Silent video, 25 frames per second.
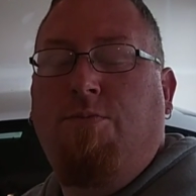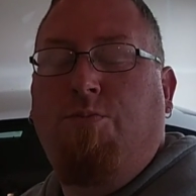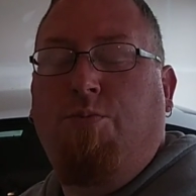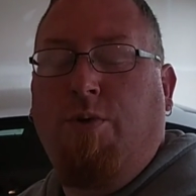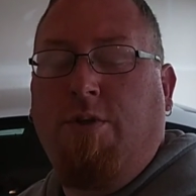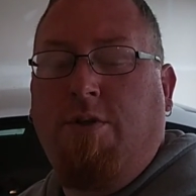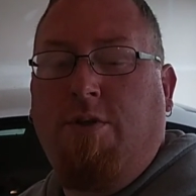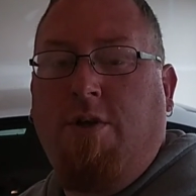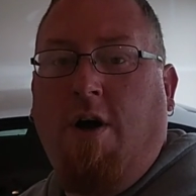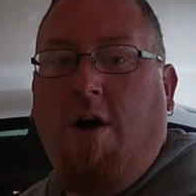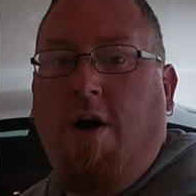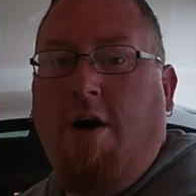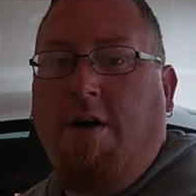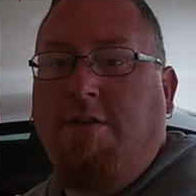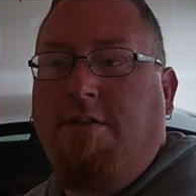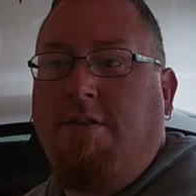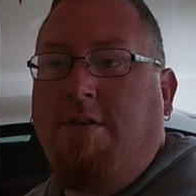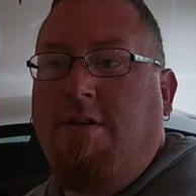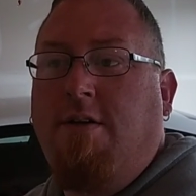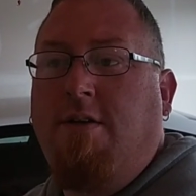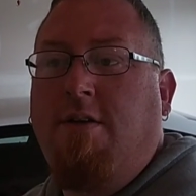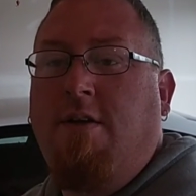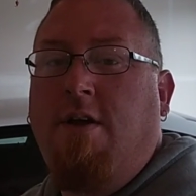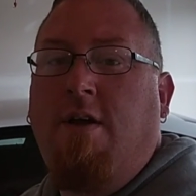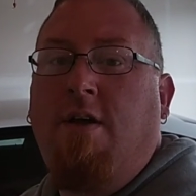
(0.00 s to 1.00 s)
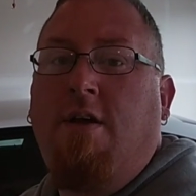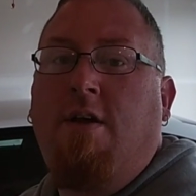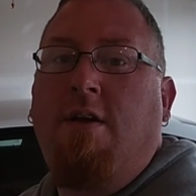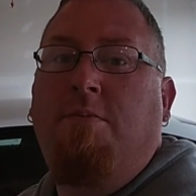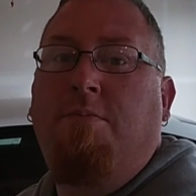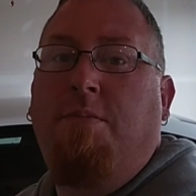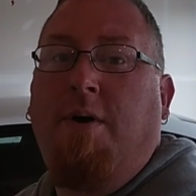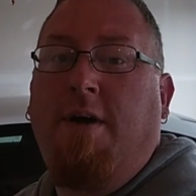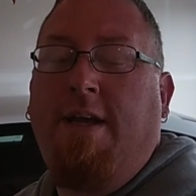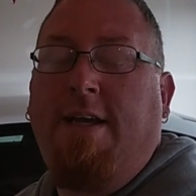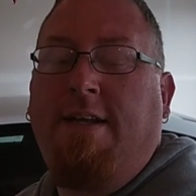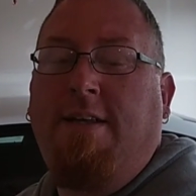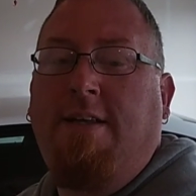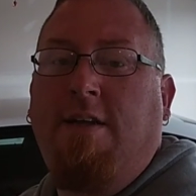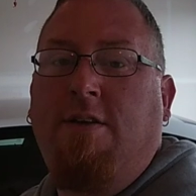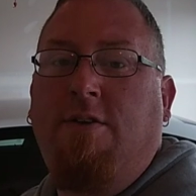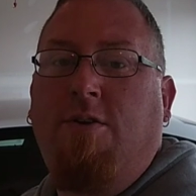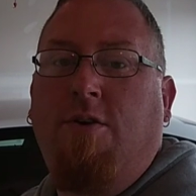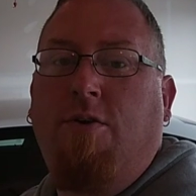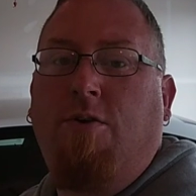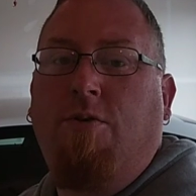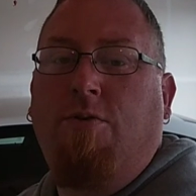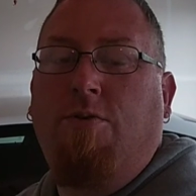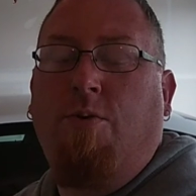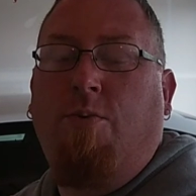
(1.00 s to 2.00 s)
would cost. But he did
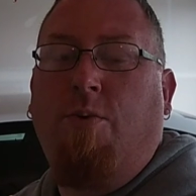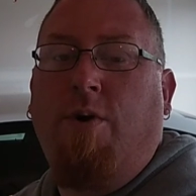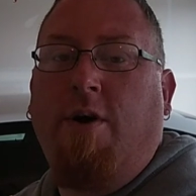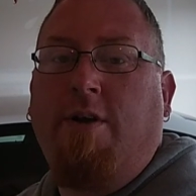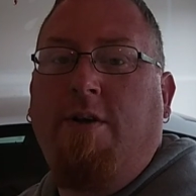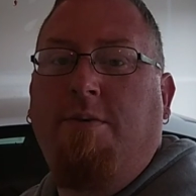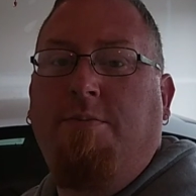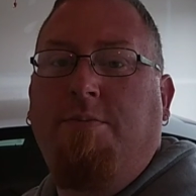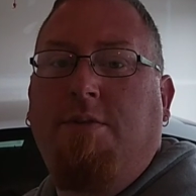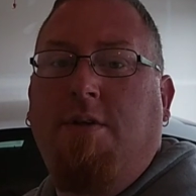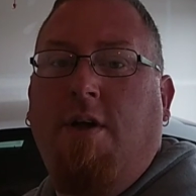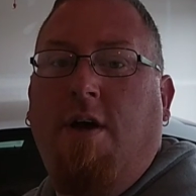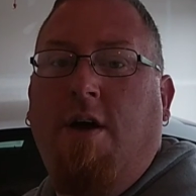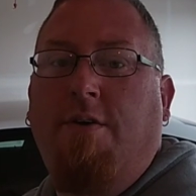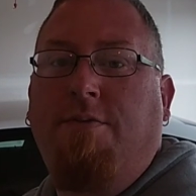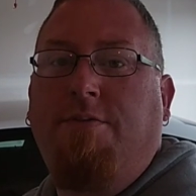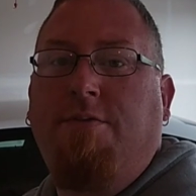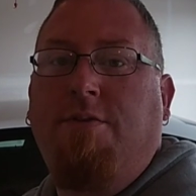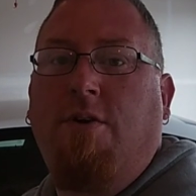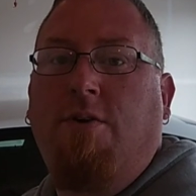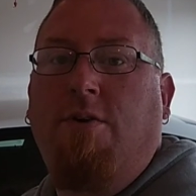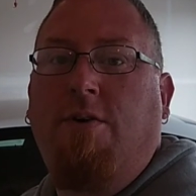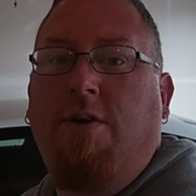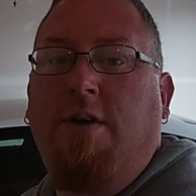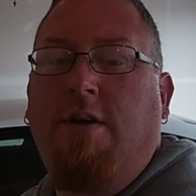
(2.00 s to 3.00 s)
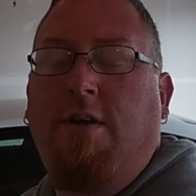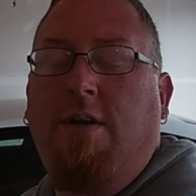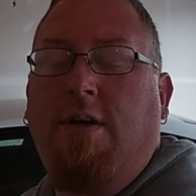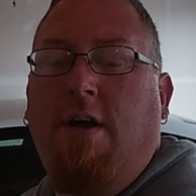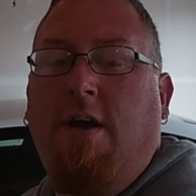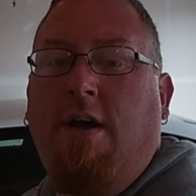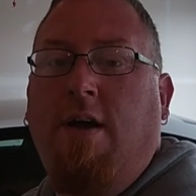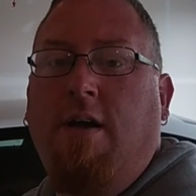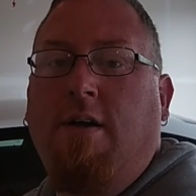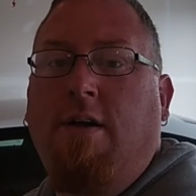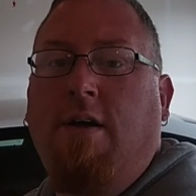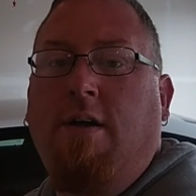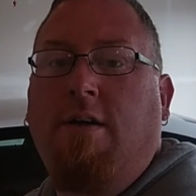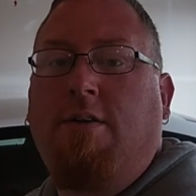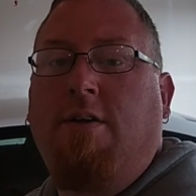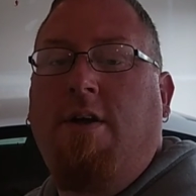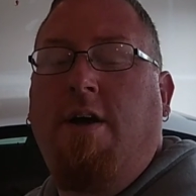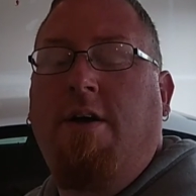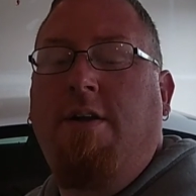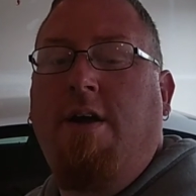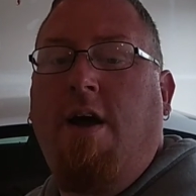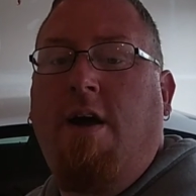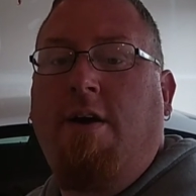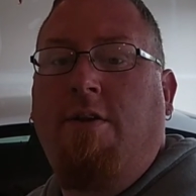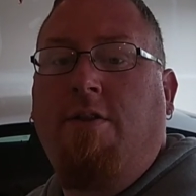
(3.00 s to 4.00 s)
do the work himself, so he
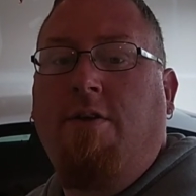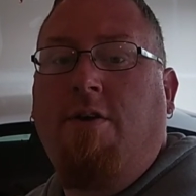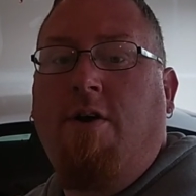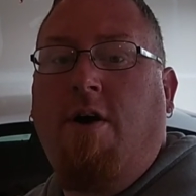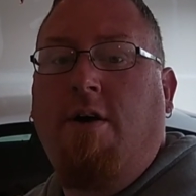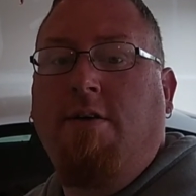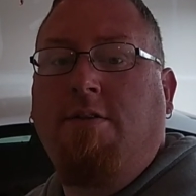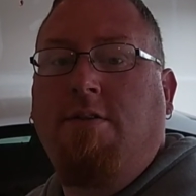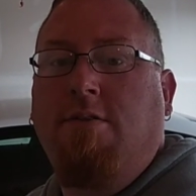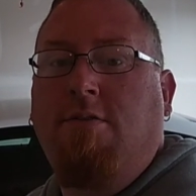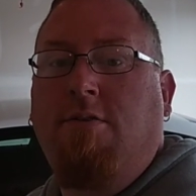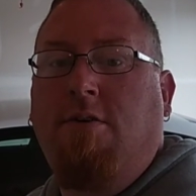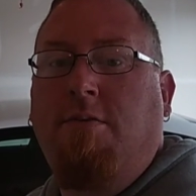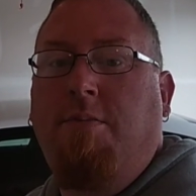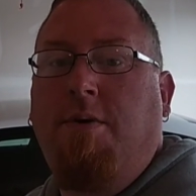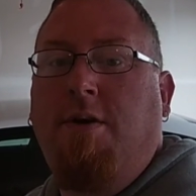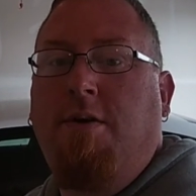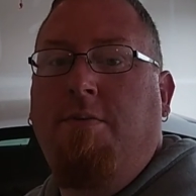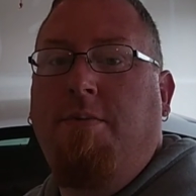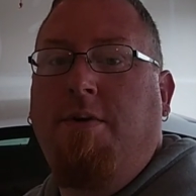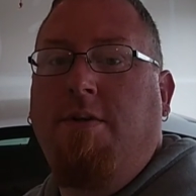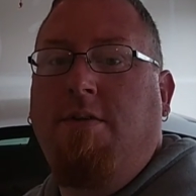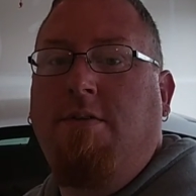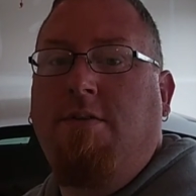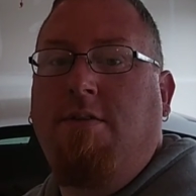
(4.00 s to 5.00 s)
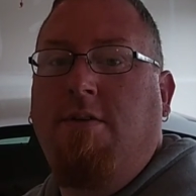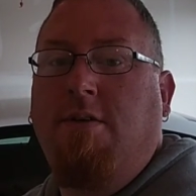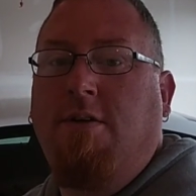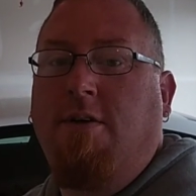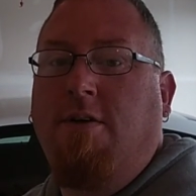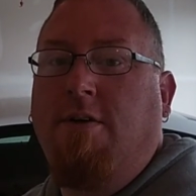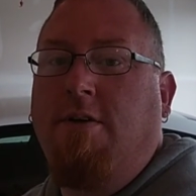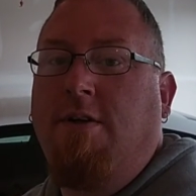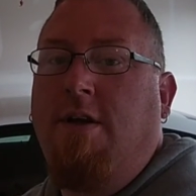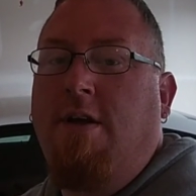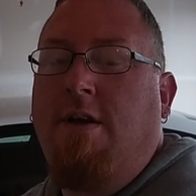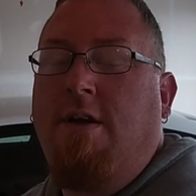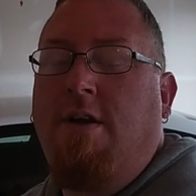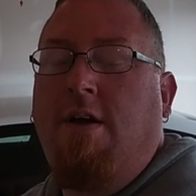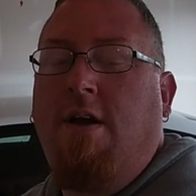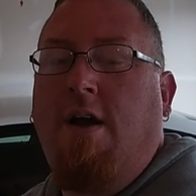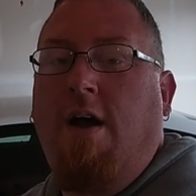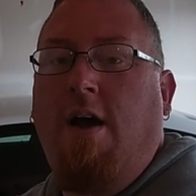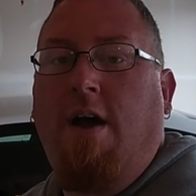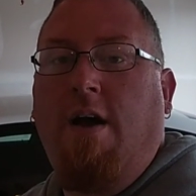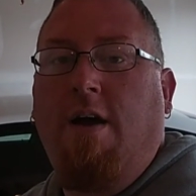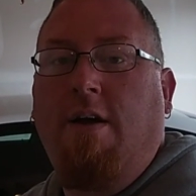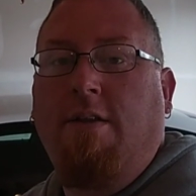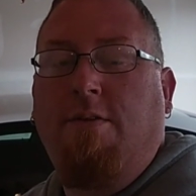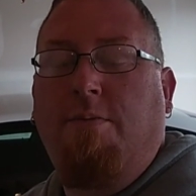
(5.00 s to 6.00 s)
cut down on the cost a little bit, but still
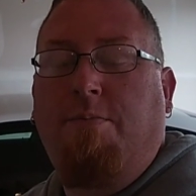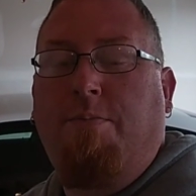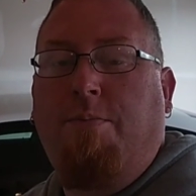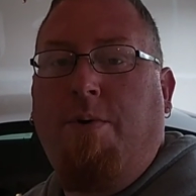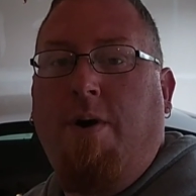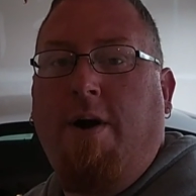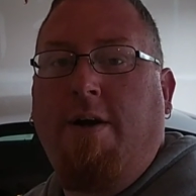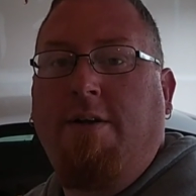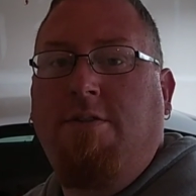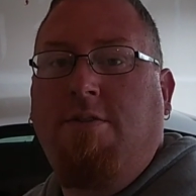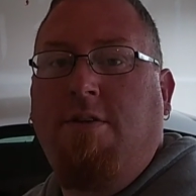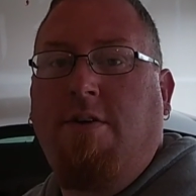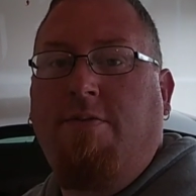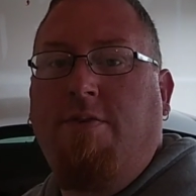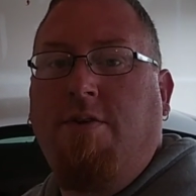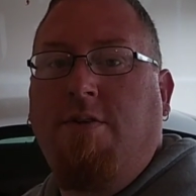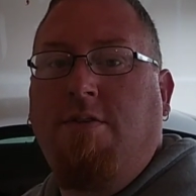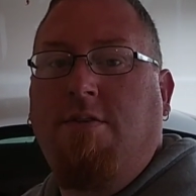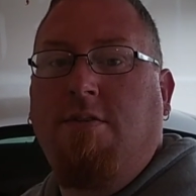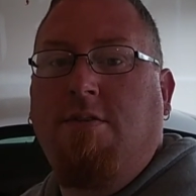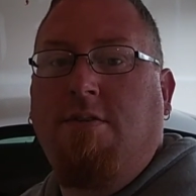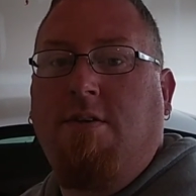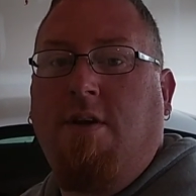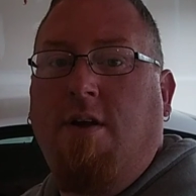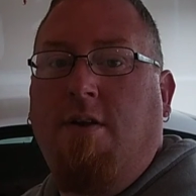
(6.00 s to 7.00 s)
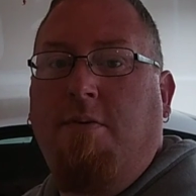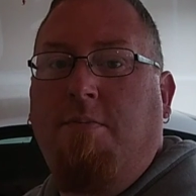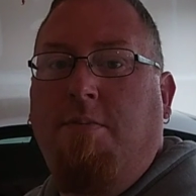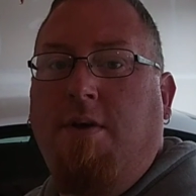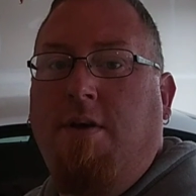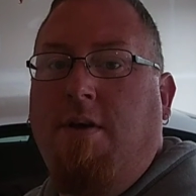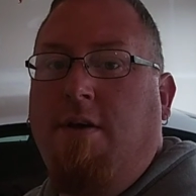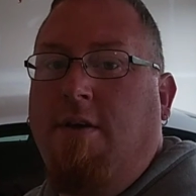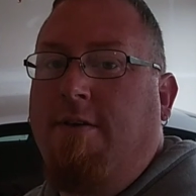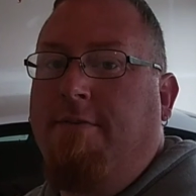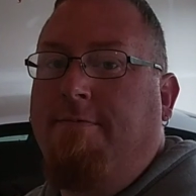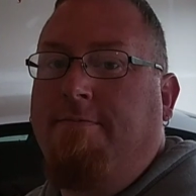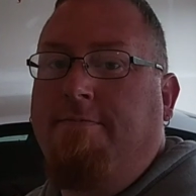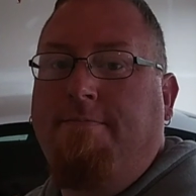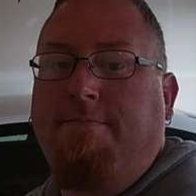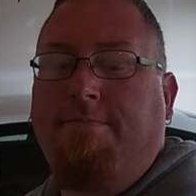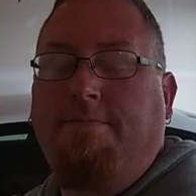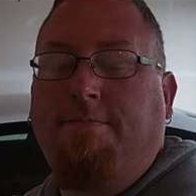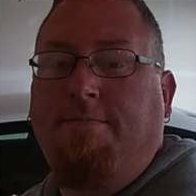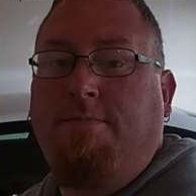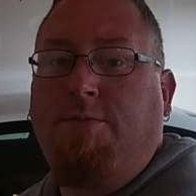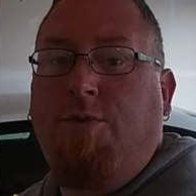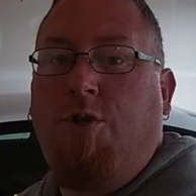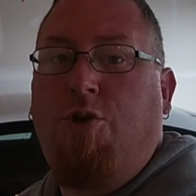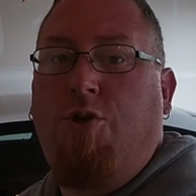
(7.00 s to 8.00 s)
the price difference is going to be
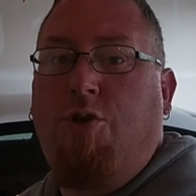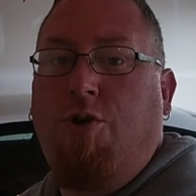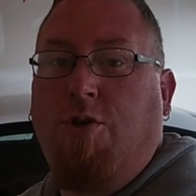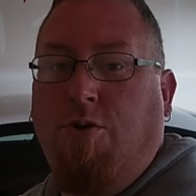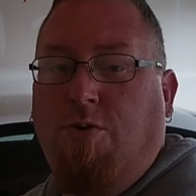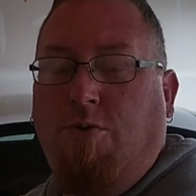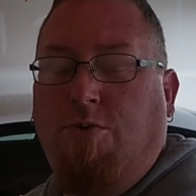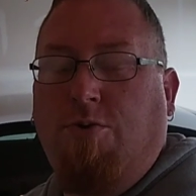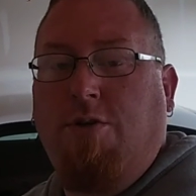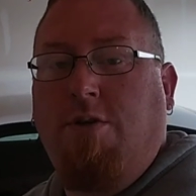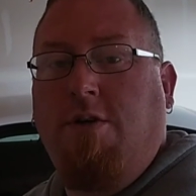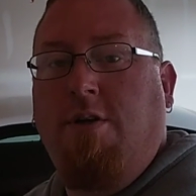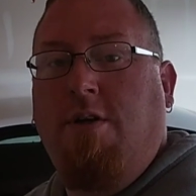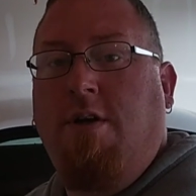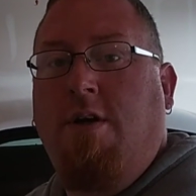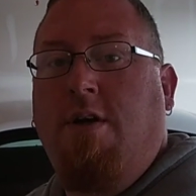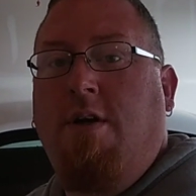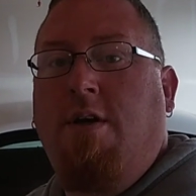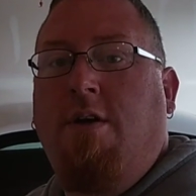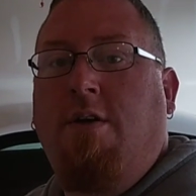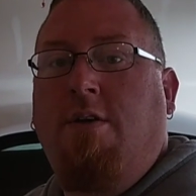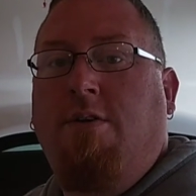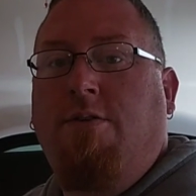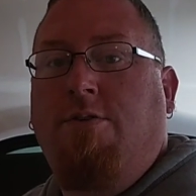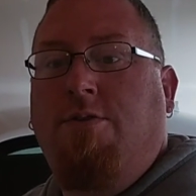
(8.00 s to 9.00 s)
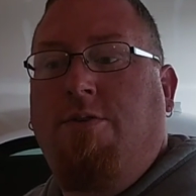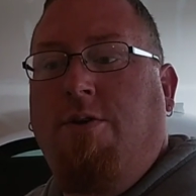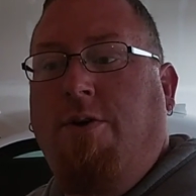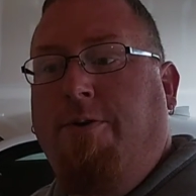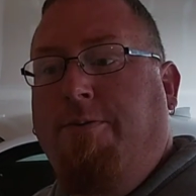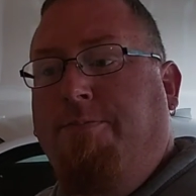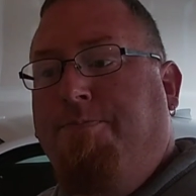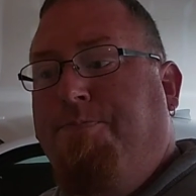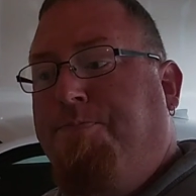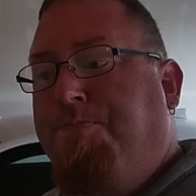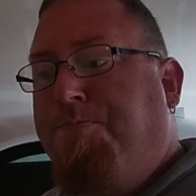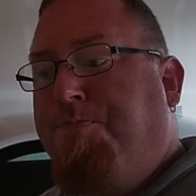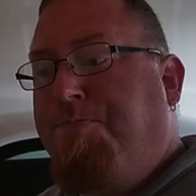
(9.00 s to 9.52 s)
huge. So